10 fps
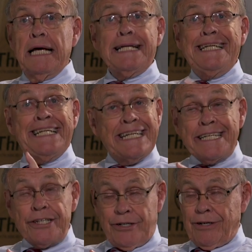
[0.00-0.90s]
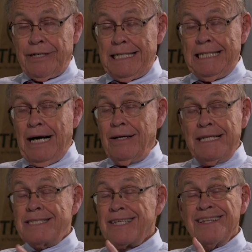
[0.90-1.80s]
and didn't turn it down
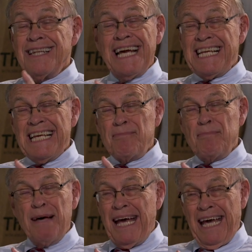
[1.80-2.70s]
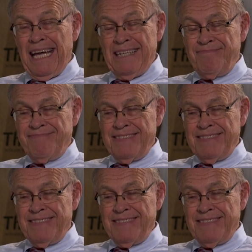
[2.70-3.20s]
until late in May.